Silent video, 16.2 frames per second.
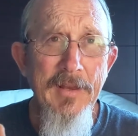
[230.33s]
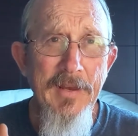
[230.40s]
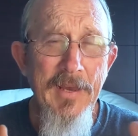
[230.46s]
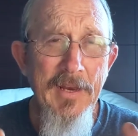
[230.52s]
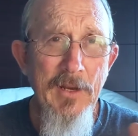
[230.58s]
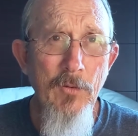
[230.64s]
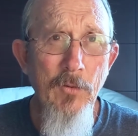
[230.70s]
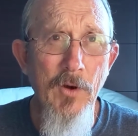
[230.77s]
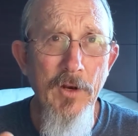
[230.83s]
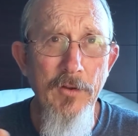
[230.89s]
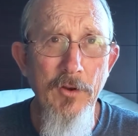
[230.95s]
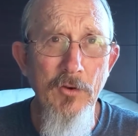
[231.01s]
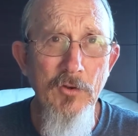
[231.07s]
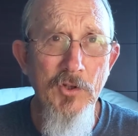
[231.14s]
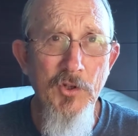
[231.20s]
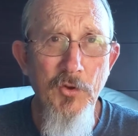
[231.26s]
any one of
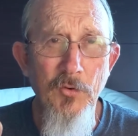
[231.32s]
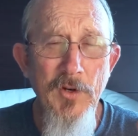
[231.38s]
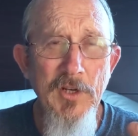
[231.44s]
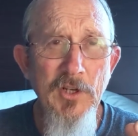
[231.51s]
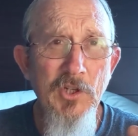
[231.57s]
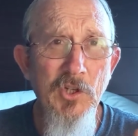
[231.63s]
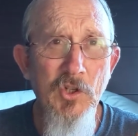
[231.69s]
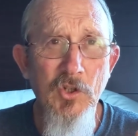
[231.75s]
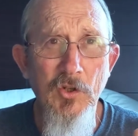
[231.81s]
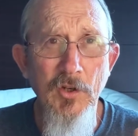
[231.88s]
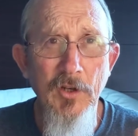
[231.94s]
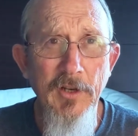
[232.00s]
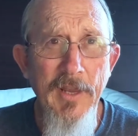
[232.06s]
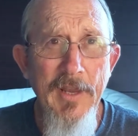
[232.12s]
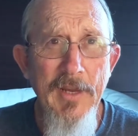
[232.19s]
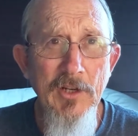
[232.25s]
those three
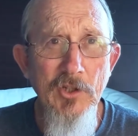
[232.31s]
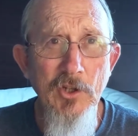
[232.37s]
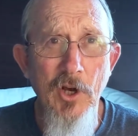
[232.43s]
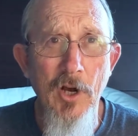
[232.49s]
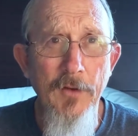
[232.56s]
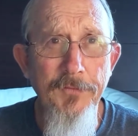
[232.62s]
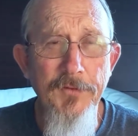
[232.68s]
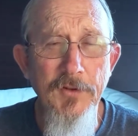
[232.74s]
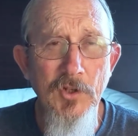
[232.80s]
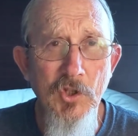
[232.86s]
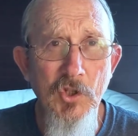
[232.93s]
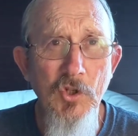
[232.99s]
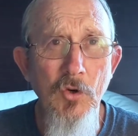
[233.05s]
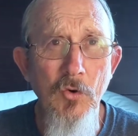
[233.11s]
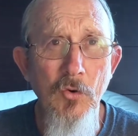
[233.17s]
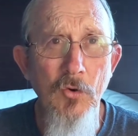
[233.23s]
legs off the
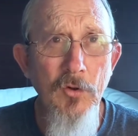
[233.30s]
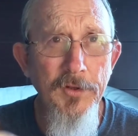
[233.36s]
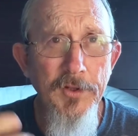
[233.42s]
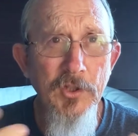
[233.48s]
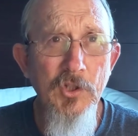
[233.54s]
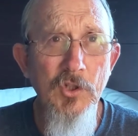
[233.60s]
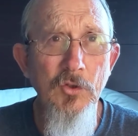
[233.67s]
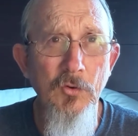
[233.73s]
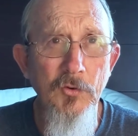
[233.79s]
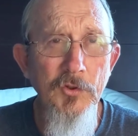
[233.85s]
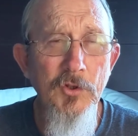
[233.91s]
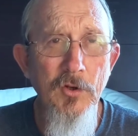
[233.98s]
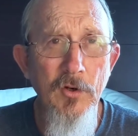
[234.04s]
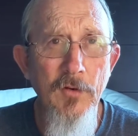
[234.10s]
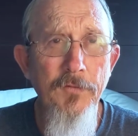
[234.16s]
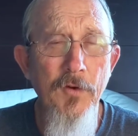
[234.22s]
stool, and the stool is
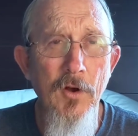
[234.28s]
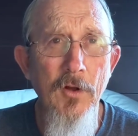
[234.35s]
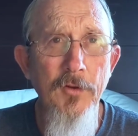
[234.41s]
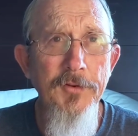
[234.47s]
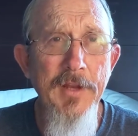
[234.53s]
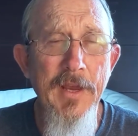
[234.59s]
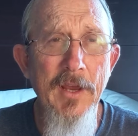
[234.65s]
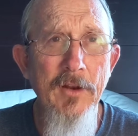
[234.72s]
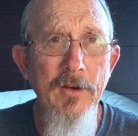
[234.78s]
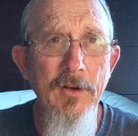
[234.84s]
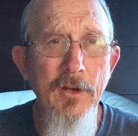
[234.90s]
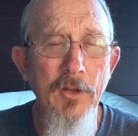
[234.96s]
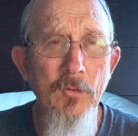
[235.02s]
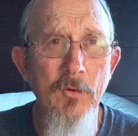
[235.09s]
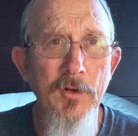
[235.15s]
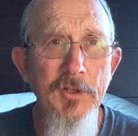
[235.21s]
going to fall down. In
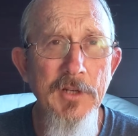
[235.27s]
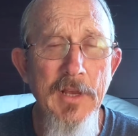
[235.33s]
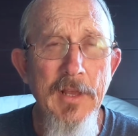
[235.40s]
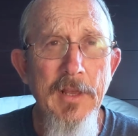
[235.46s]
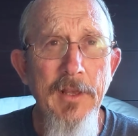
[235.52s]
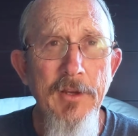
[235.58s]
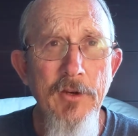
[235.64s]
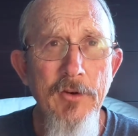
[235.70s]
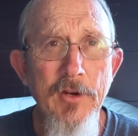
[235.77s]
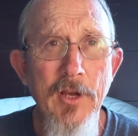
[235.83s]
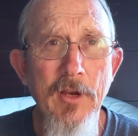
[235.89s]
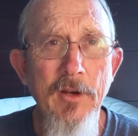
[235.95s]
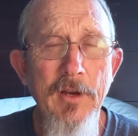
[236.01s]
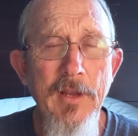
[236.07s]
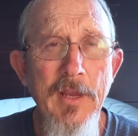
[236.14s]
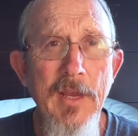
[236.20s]
other words, you're
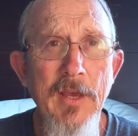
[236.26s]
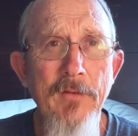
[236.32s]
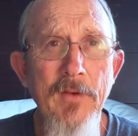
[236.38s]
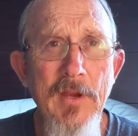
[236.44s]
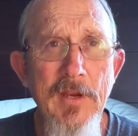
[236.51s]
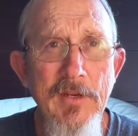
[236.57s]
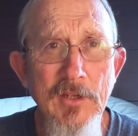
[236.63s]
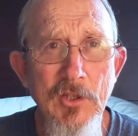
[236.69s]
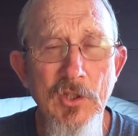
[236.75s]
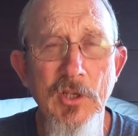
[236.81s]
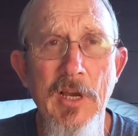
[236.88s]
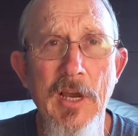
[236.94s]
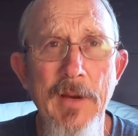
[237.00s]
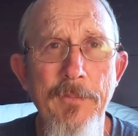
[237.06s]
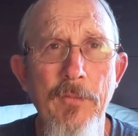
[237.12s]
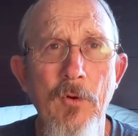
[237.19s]
not going to have a
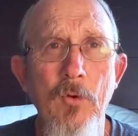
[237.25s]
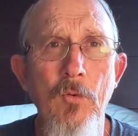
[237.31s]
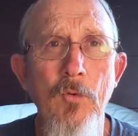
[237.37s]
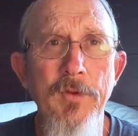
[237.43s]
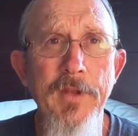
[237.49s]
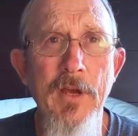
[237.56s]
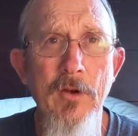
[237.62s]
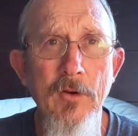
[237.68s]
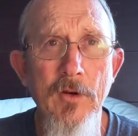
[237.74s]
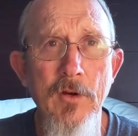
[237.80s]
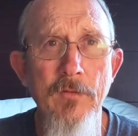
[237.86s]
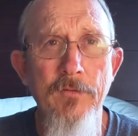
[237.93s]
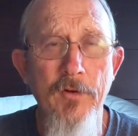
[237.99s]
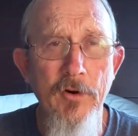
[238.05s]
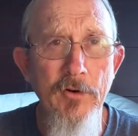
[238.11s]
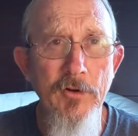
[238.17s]
disciple without
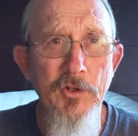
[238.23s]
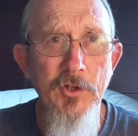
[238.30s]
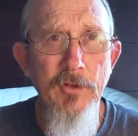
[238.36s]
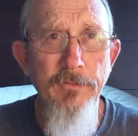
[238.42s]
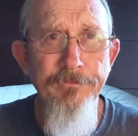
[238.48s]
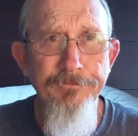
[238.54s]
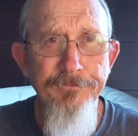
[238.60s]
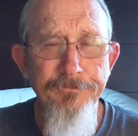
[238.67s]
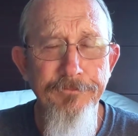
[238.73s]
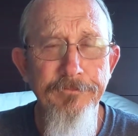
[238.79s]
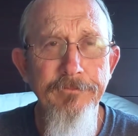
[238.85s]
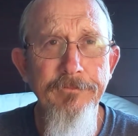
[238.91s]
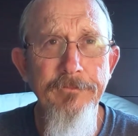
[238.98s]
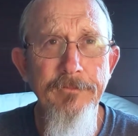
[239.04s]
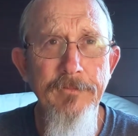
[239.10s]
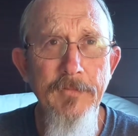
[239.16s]
conversion.
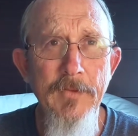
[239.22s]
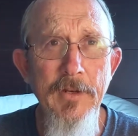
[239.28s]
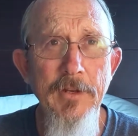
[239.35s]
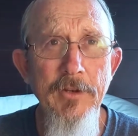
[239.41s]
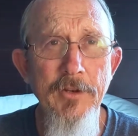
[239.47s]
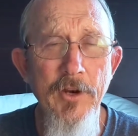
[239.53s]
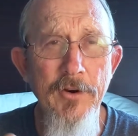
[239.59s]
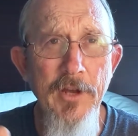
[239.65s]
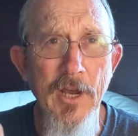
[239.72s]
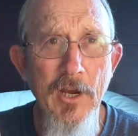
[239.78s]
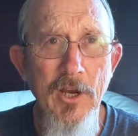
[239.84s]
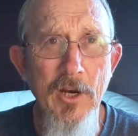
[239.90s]
They're not